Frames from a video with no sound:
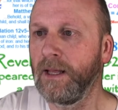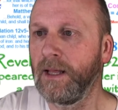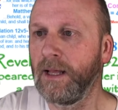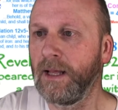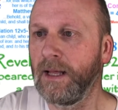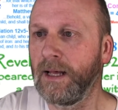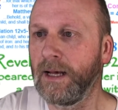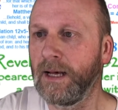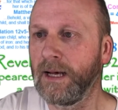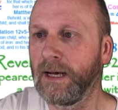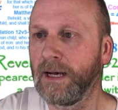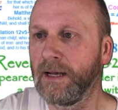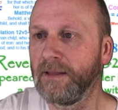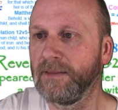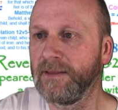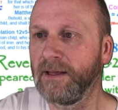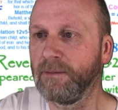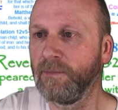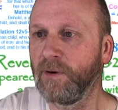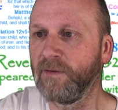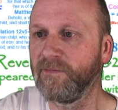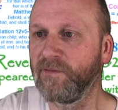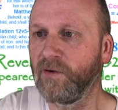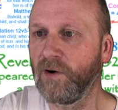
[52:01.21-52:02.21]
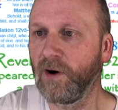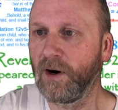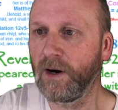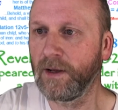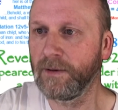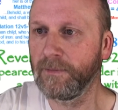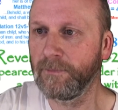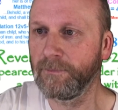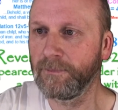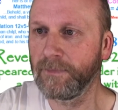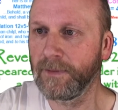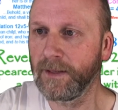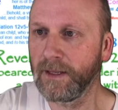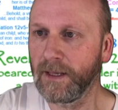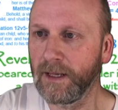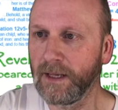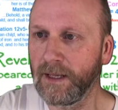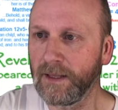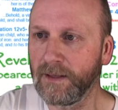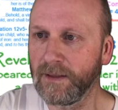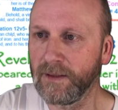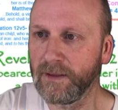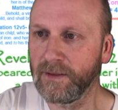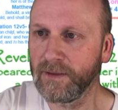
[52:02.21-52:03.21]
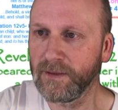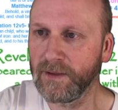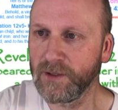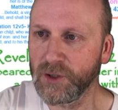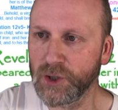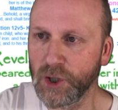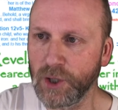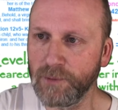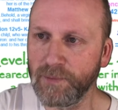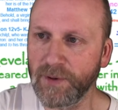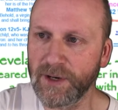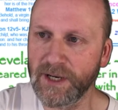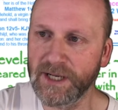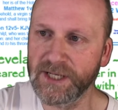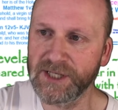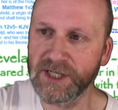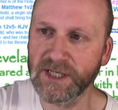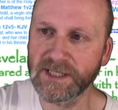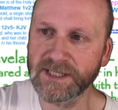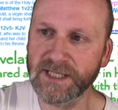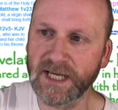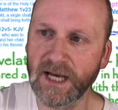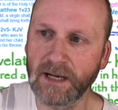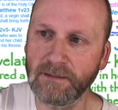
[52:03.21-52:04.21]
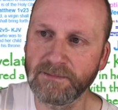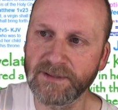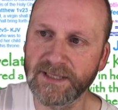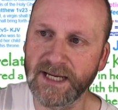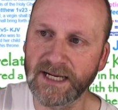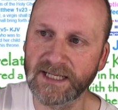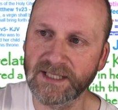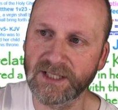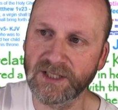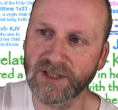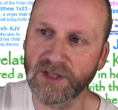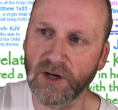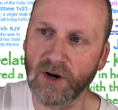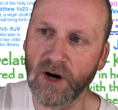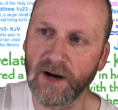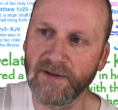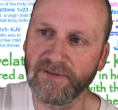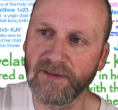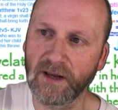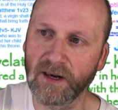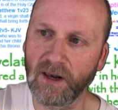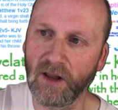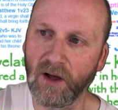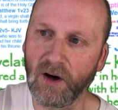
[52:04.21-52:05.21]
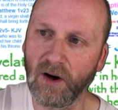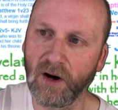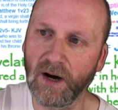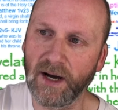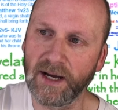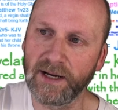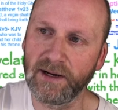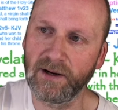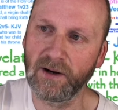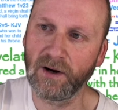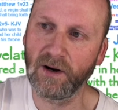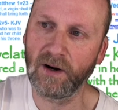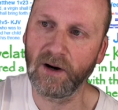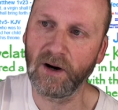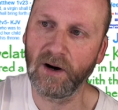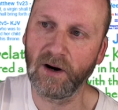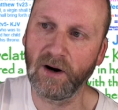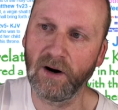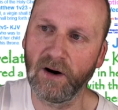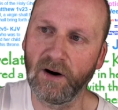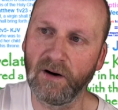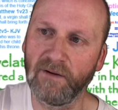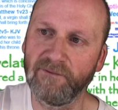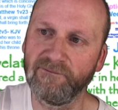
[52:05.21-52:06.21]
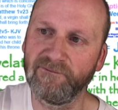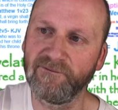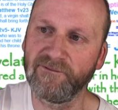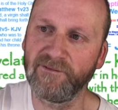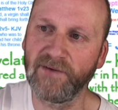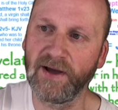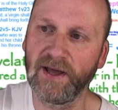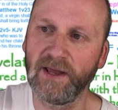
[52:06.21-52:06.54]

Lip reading: Then we've got Jupiter just comes outside the line of,